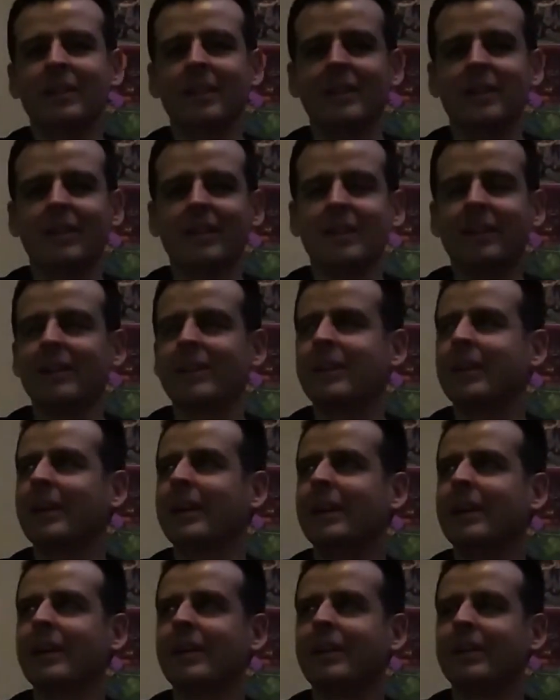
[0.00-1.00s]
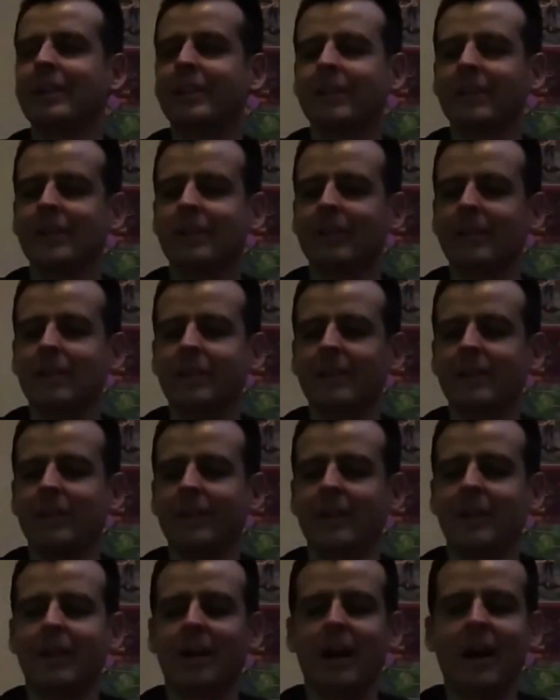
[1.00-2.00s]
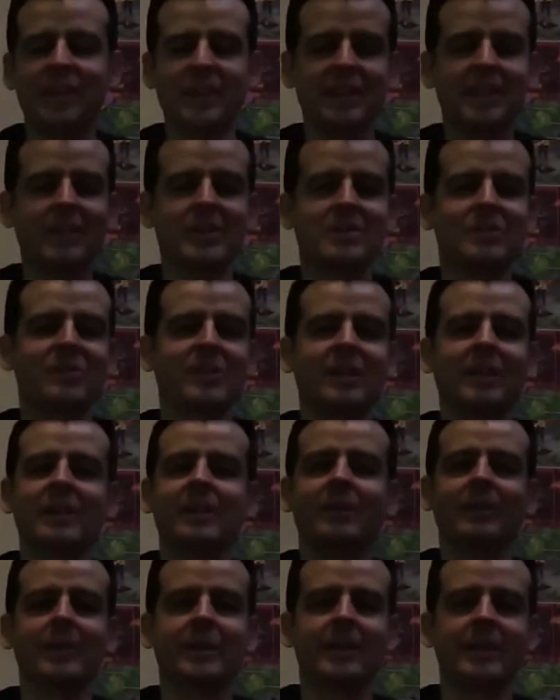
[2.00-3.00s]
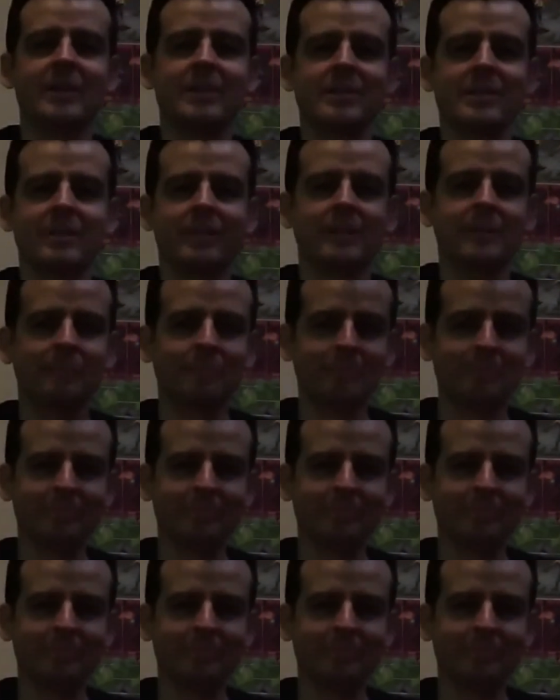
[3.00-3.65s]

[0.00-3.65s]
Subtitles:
Oh, yeah. I thought that was freaking hilarious, though.